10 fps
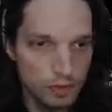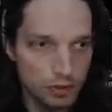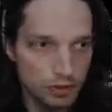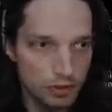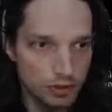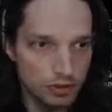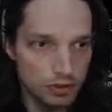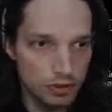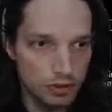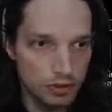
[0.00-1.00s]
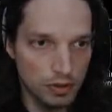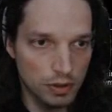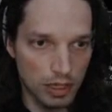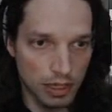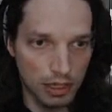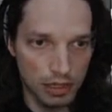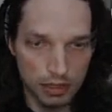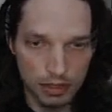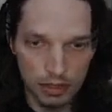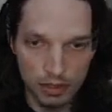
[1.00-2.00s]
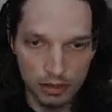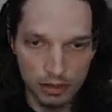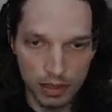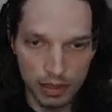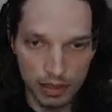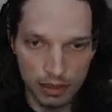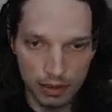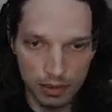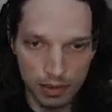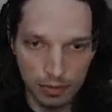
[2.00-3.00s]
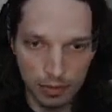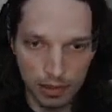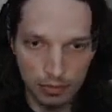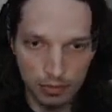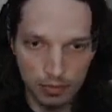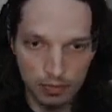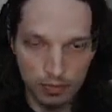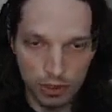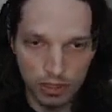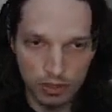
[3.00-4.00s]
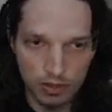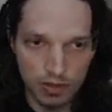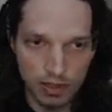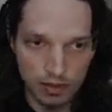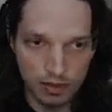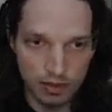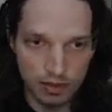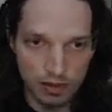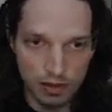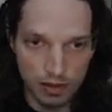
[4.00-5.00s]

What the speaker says: Insert. Okay. Now I'm going to change this